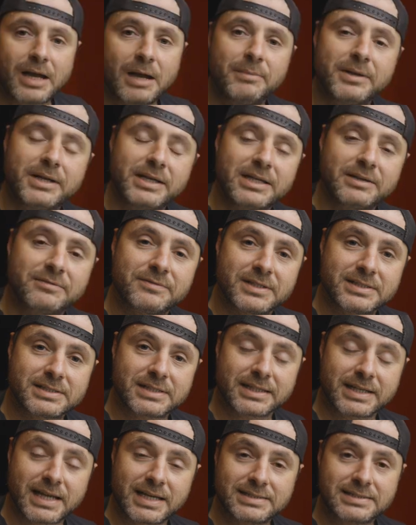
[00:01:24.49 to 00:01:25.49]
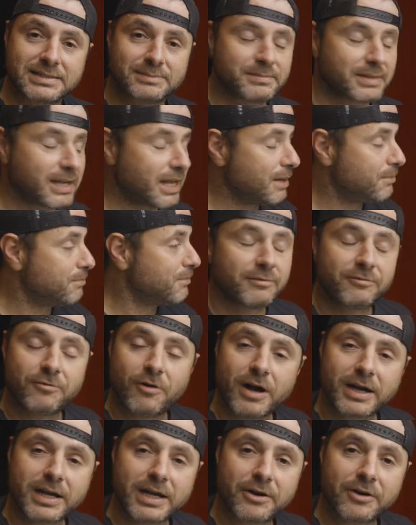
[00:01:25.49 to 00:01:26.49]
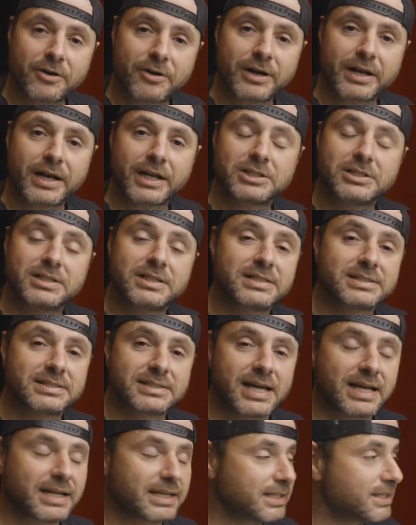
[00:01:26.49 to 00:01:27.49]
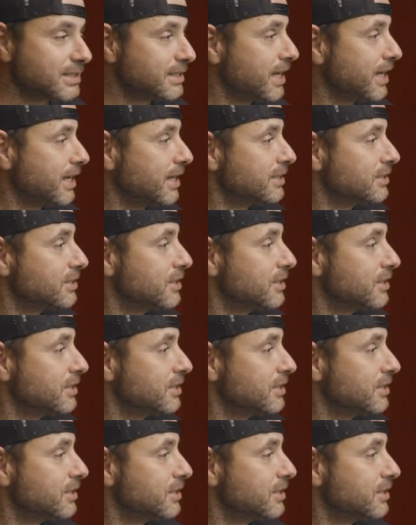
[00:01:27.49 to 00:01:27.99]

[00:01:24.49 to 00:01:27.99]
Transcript: I'm going to give this a custom name before I carry on and actually designing this header.